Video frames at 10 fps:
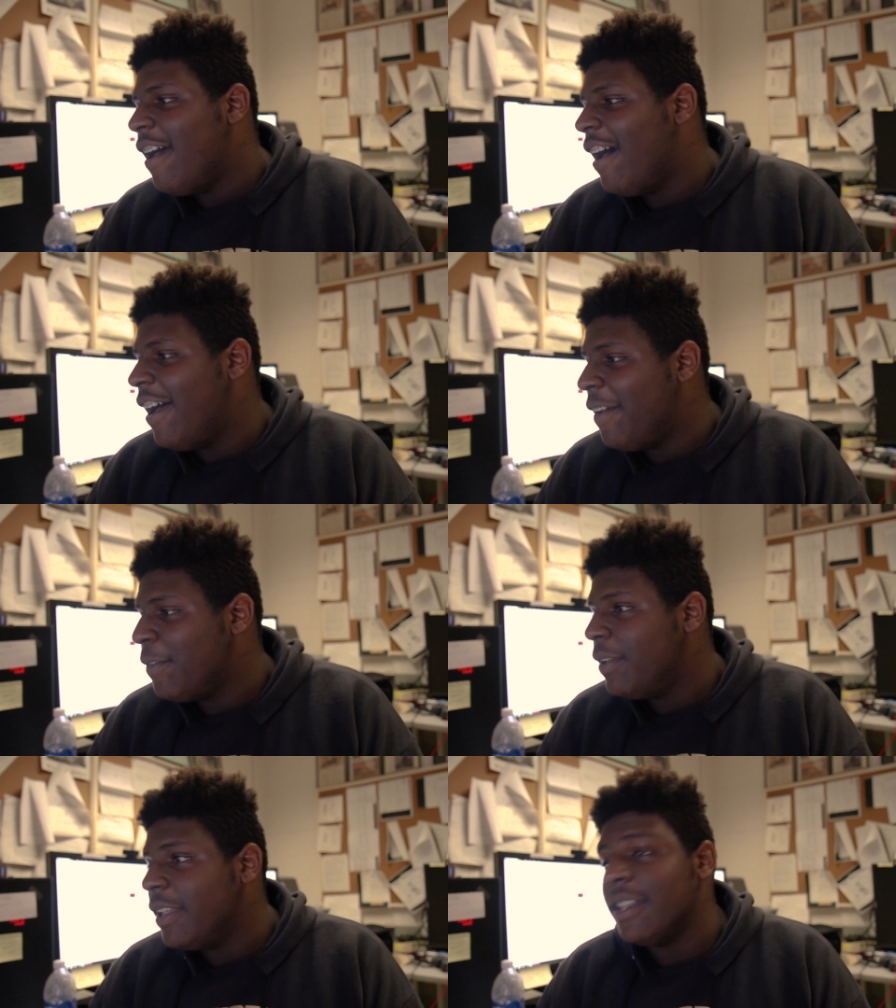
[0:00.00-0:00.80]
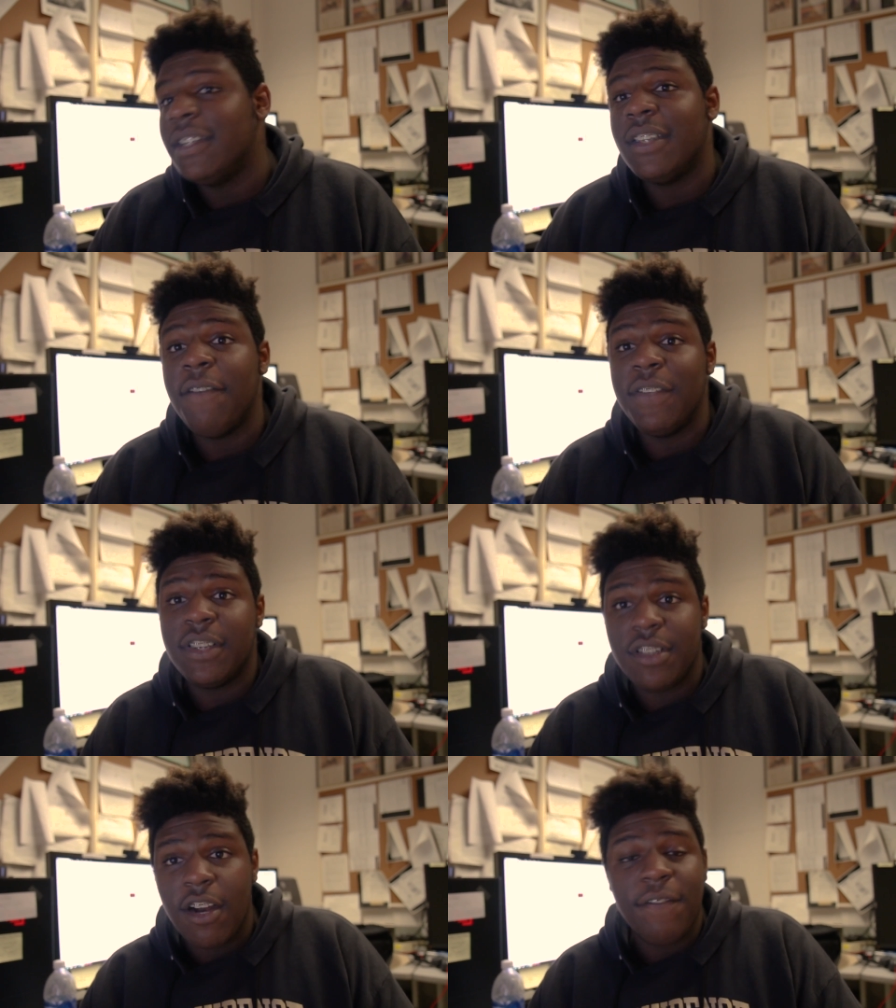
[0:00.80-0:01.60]
uh, really good stuff, and
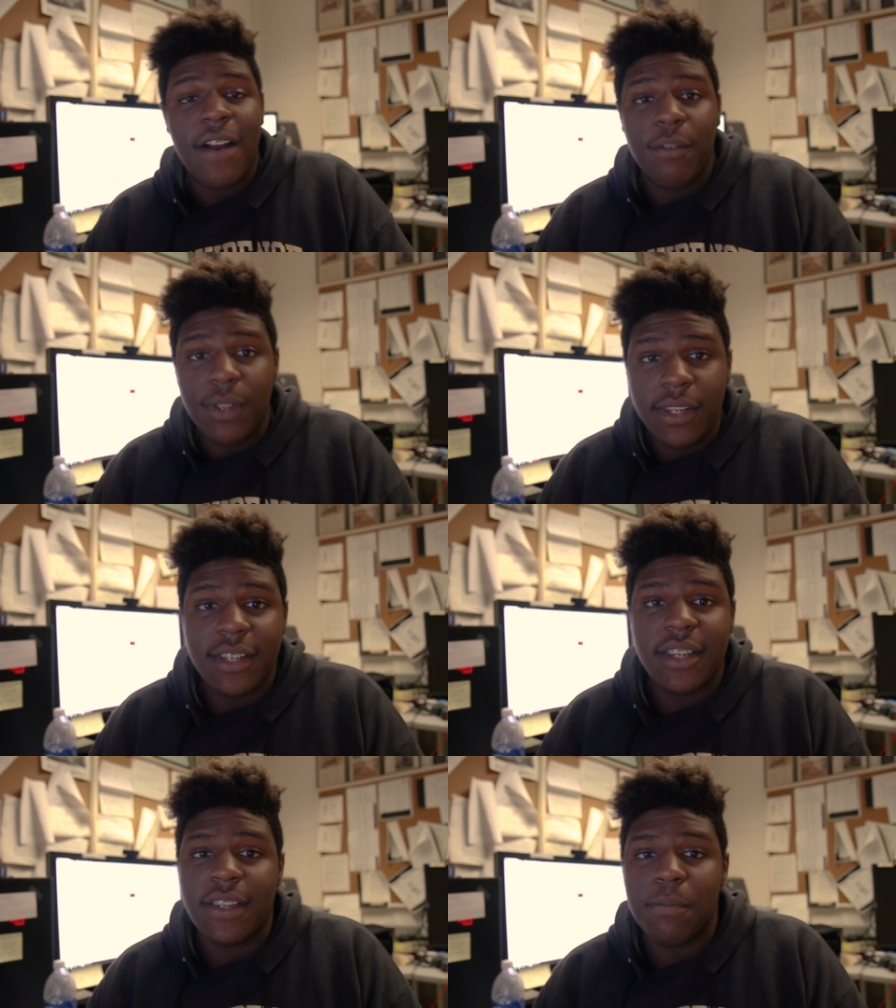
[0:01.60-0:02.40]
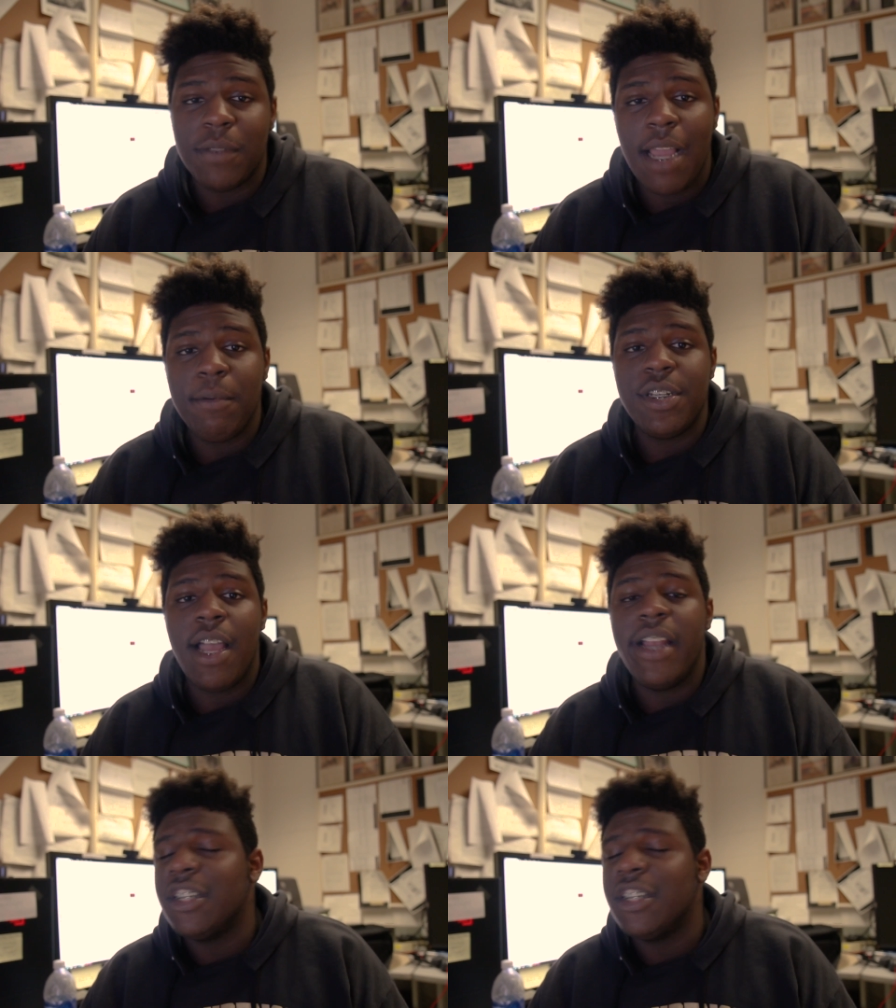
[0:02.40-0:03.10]
Starfire really does get some time to shine,